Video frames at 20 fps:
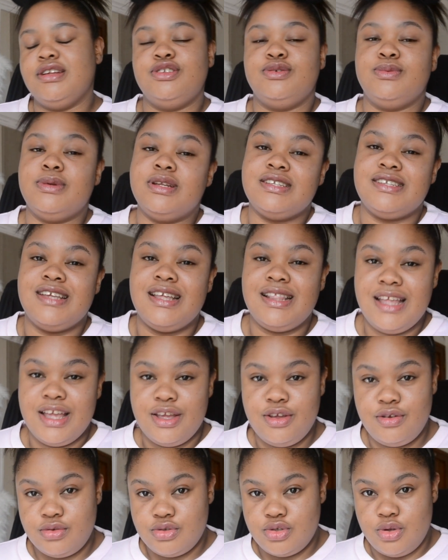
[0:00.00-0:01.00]
just want to say
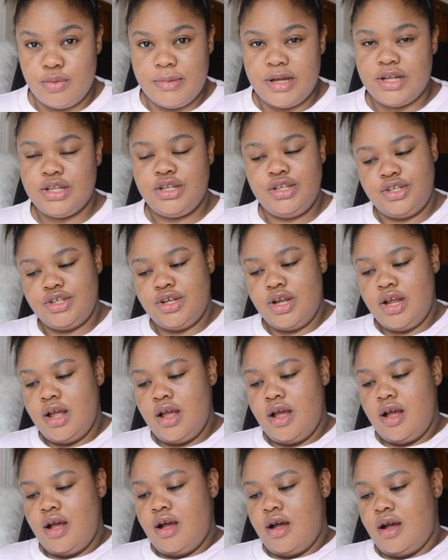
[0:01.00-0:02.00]
thank you so much.
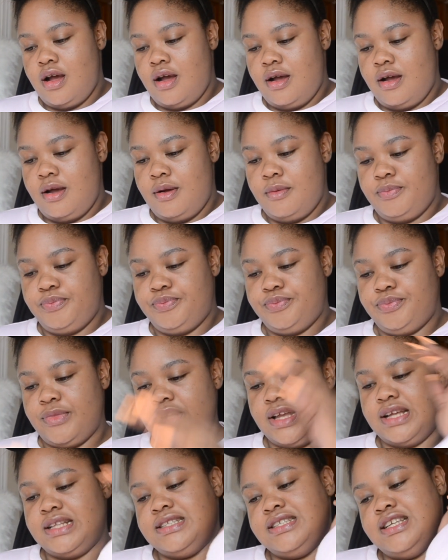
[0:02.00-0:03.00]

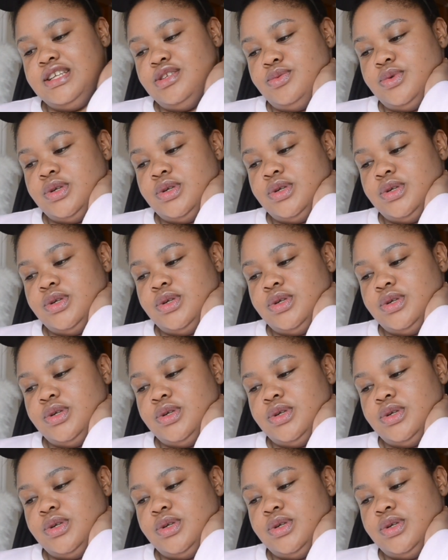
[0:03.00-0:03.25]
It says,